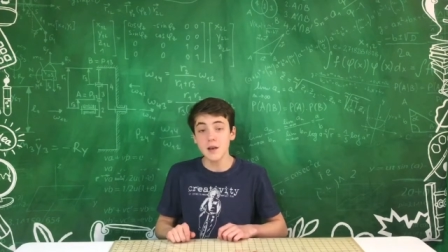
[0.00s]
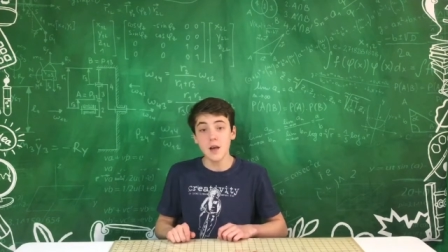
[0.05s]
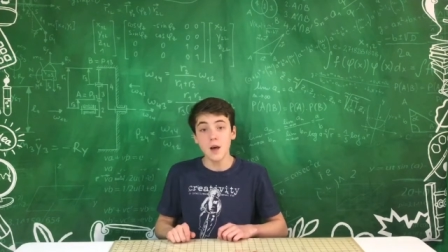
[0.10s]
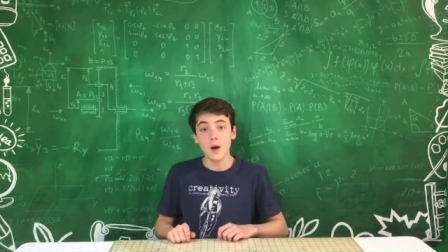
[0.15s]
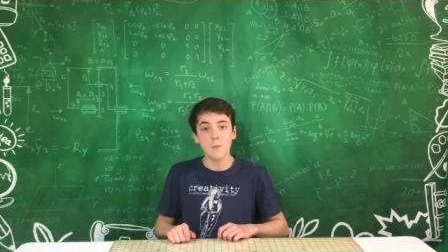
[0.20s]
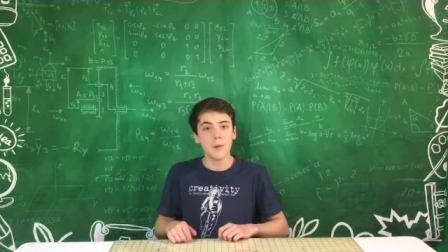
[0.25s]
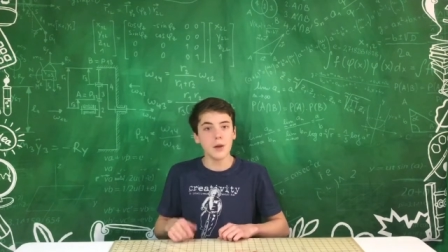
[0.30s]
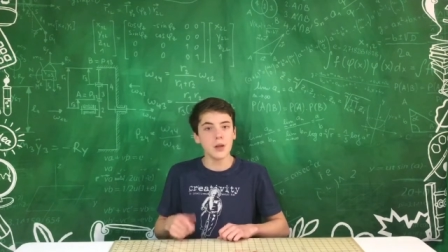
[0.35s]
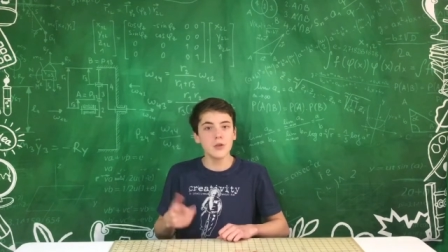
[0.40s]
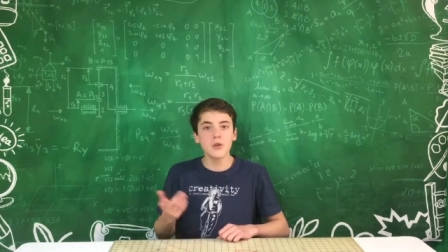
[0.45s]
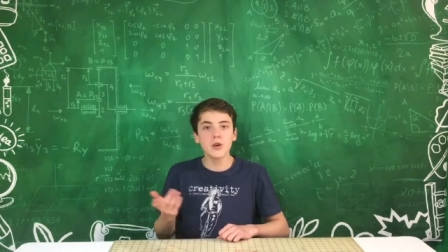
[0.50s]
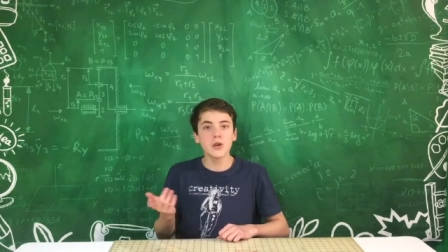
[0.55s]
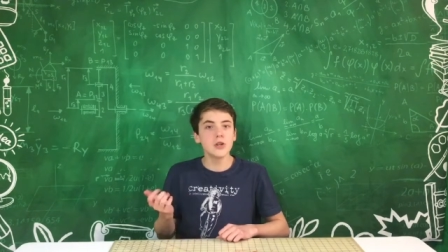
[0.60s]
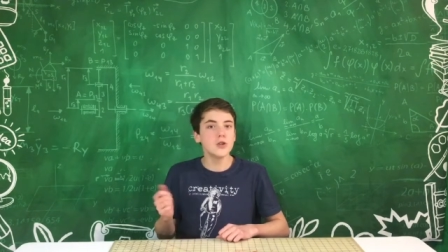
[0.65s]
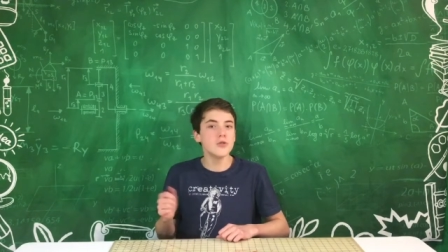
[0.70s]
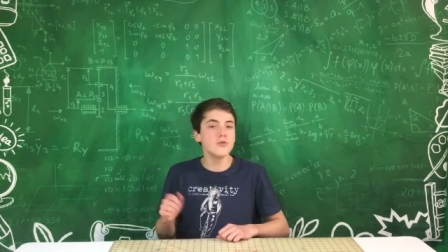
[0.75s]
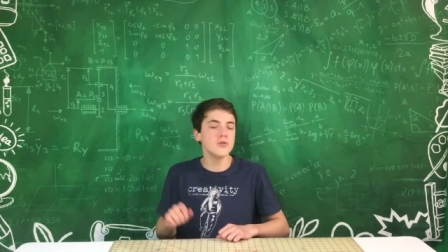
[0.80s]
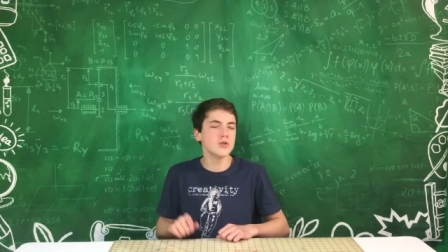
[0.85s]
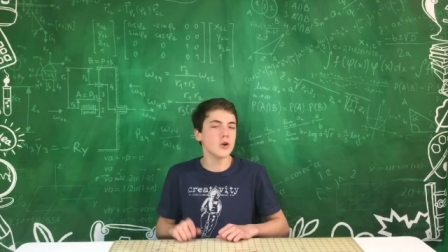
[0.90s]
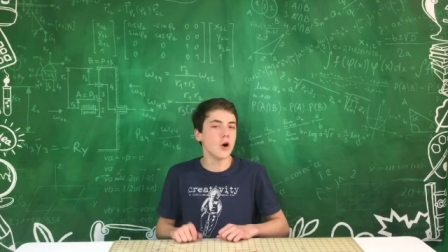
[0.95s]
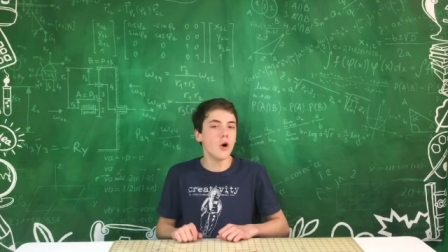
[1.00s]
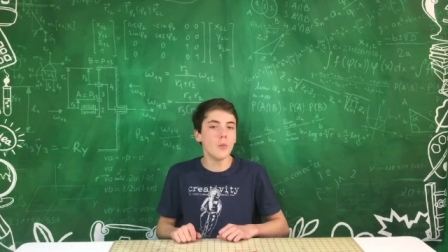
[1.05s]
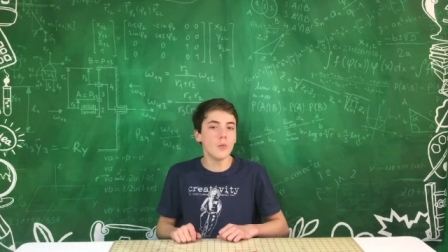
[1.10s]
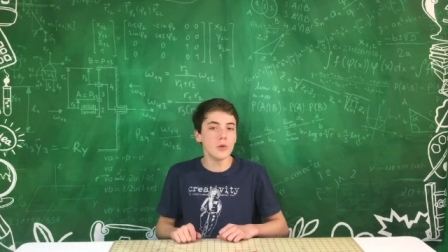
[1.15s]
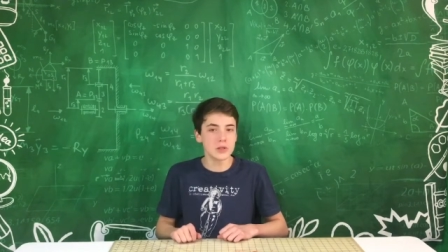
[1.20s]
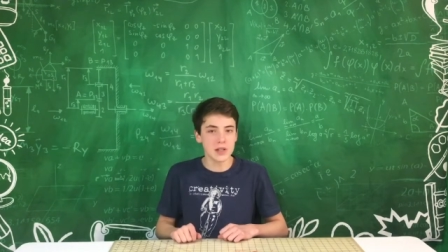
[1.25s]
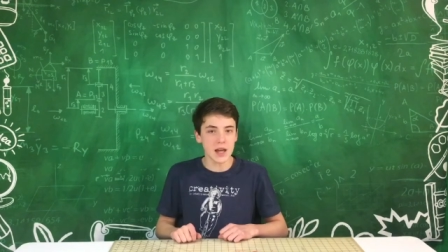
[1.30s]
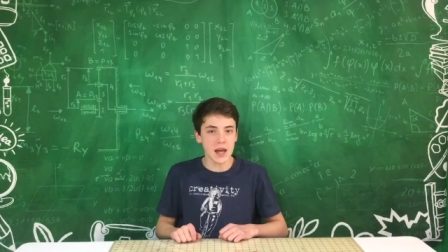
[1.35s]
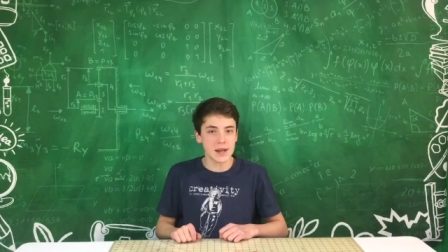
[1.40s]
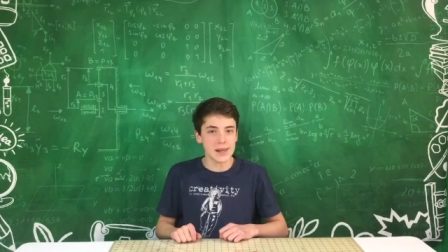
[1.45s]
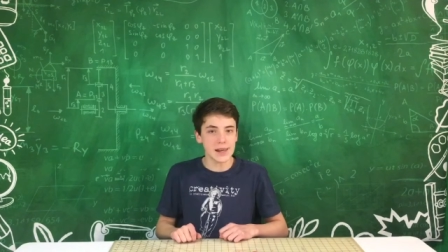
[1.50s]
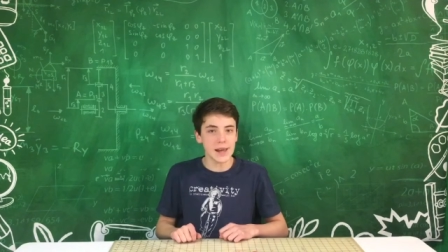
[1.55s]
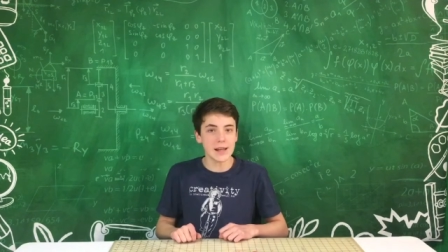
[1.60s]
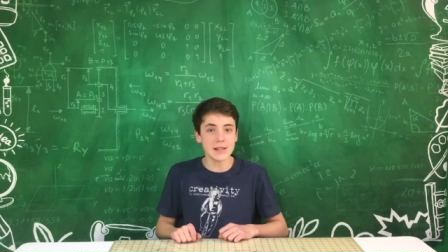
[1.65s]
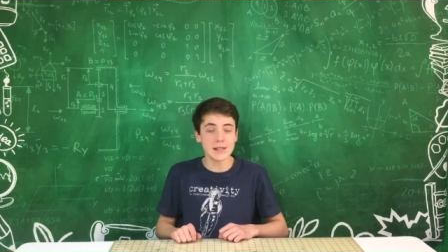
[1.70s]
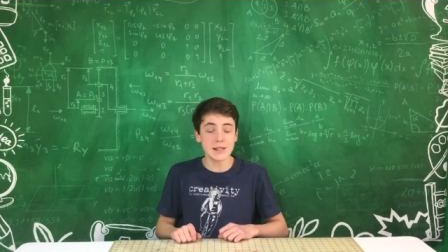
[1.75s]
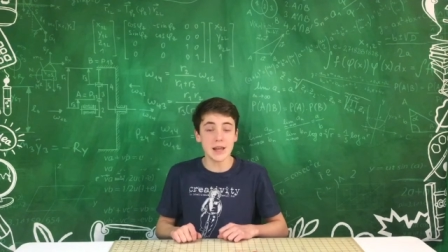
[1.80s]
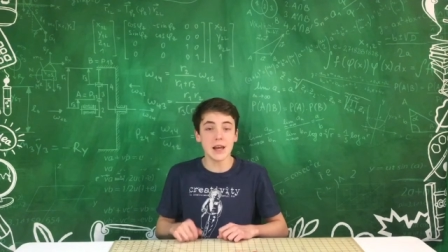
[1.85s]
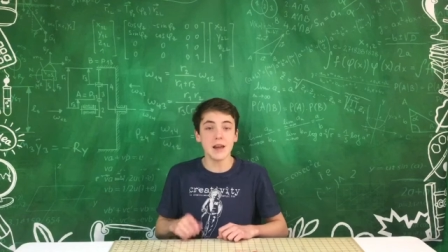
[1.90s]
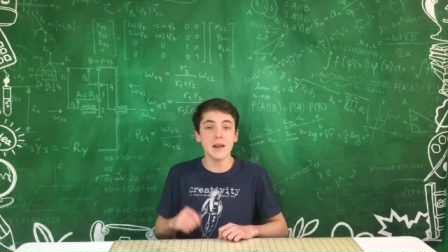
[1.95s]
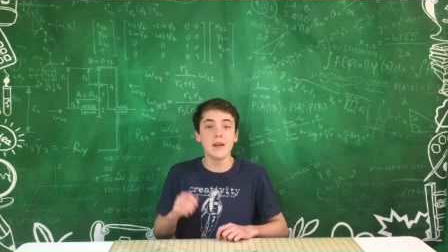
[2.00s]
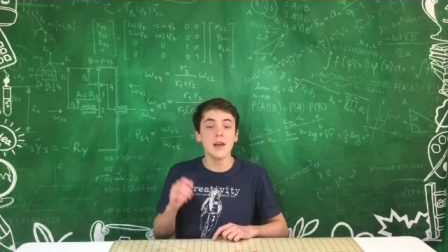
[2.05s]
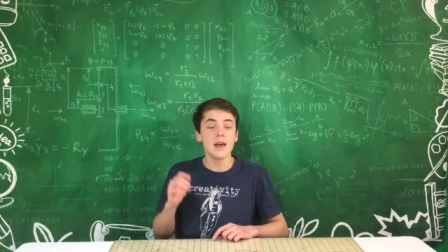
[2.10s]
but you could use almost any headset